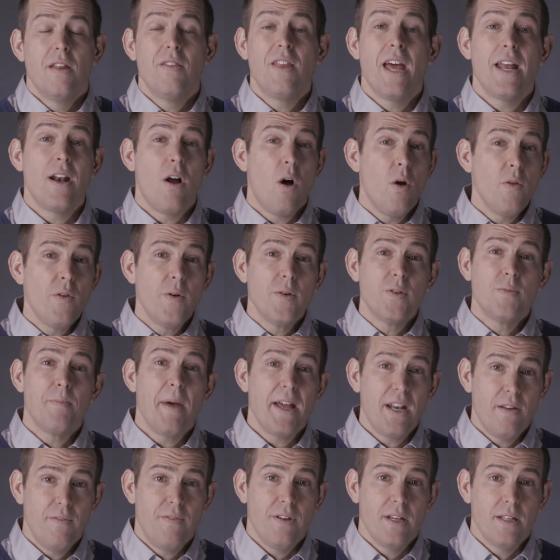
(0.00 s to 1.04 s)
Then all those
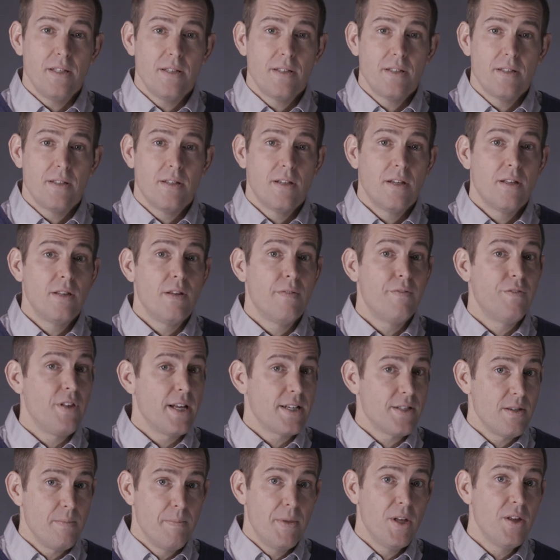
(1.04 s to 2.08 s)
benefits the
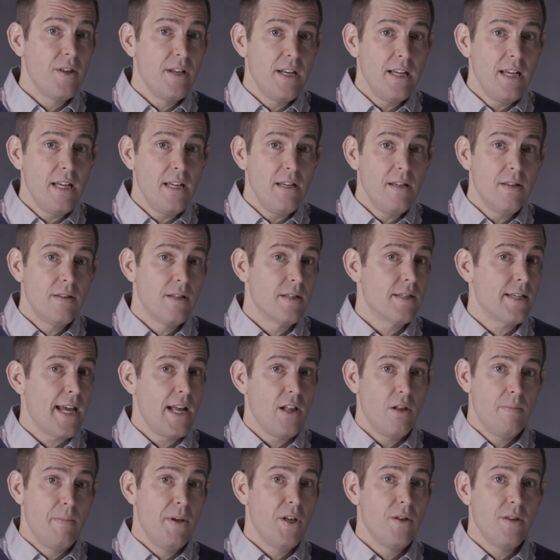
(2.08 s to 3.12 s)
flexibility, the
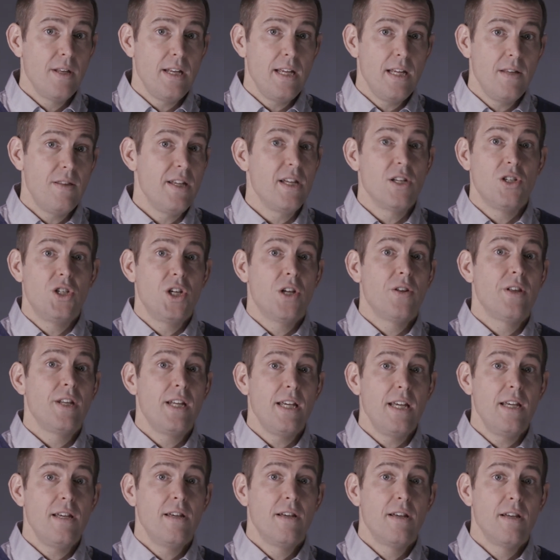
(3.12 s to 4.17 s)
scalability, the
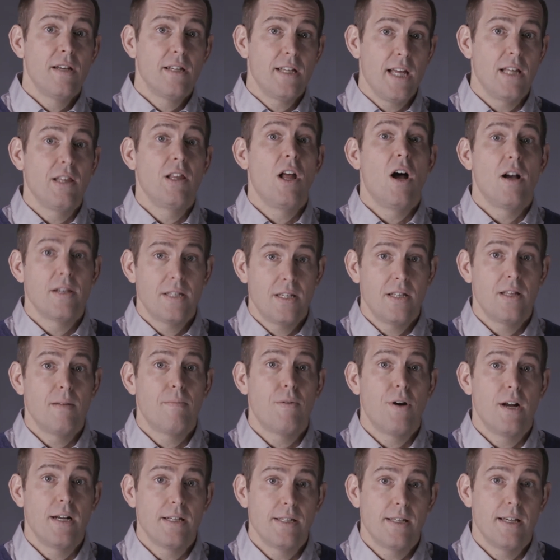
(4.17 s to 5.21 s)
agility get lost in the
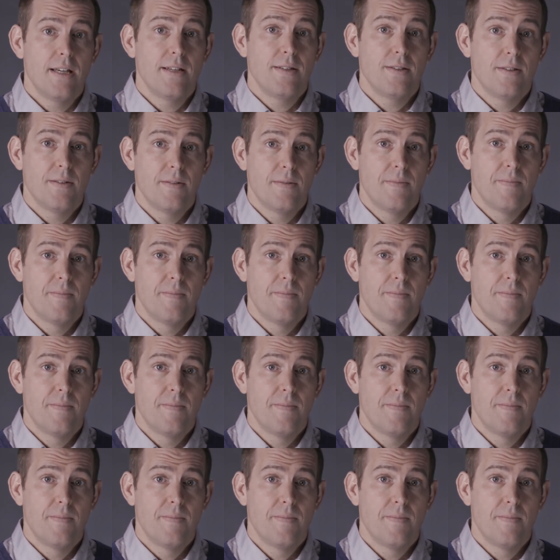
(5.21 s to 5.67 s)
process.